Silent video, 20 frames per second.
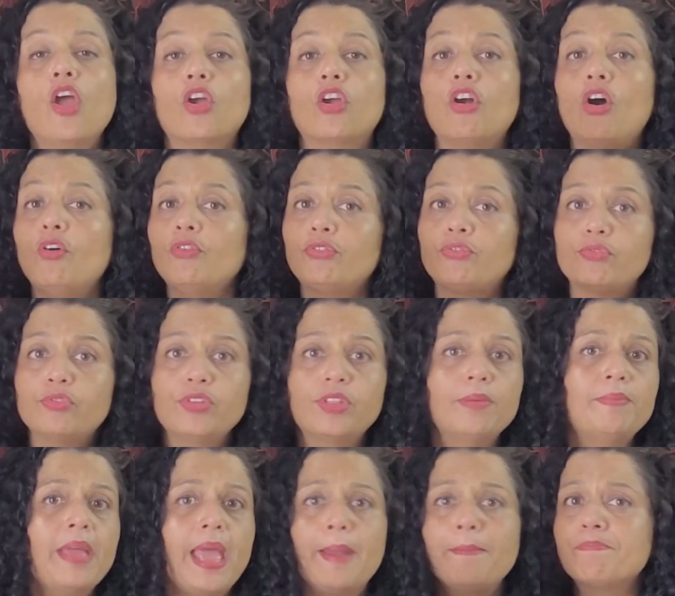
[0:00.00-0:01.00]
Go through
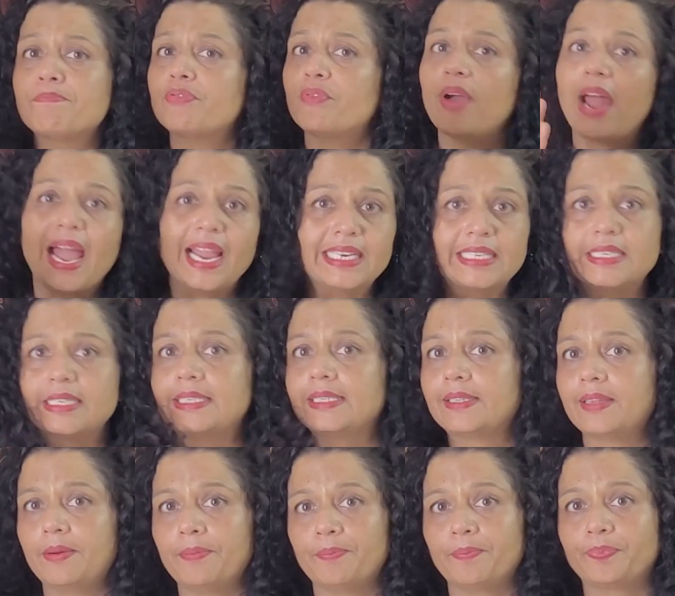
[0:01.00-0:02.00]
them and practice
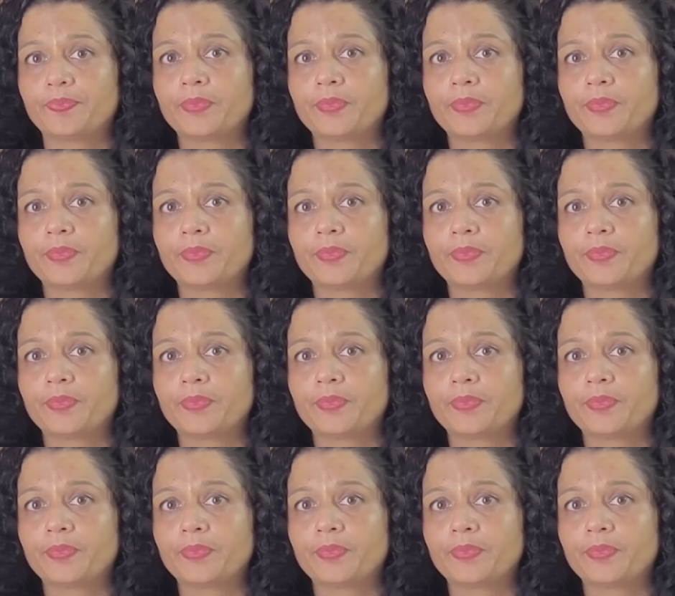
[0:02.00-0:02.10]
them.